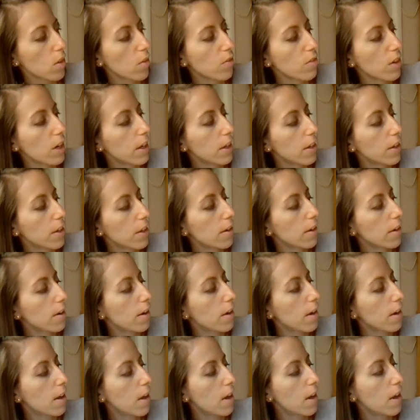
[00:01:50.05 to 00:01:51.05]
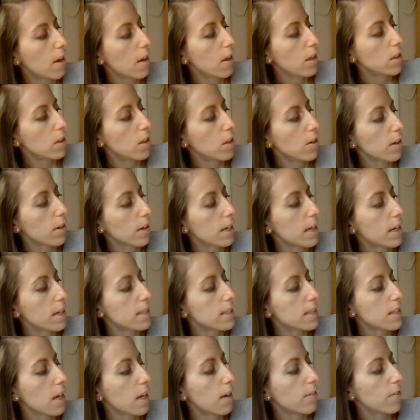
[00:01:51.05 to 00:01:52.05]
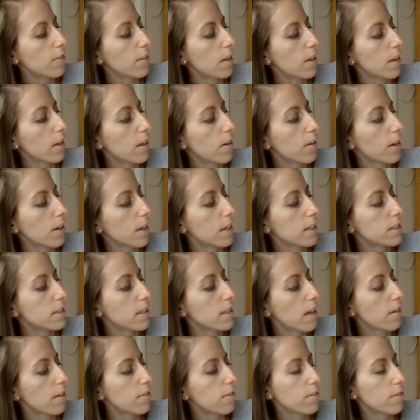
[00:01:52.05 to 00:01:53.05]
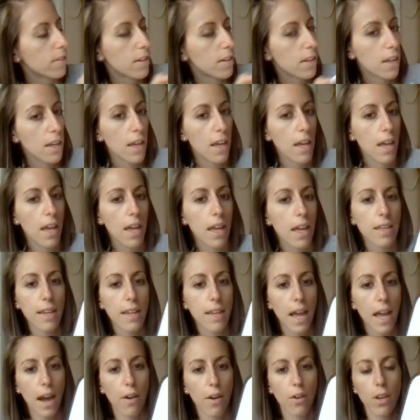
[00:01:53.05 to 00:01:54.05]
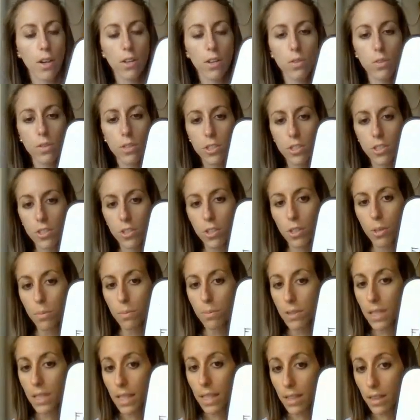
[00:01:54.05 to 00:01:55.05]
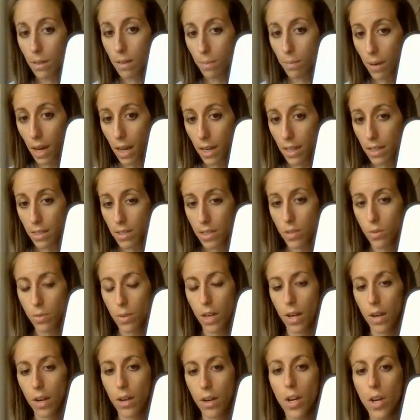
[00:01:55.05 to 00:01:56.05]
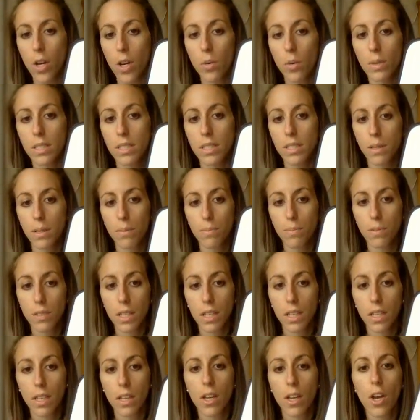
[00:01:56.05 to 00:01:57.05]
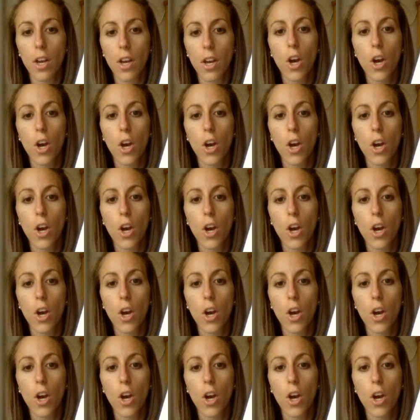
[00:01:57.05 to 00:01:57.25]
right here, lowercase f and lowercase f. Now, in order to complete the Punnett square, we simply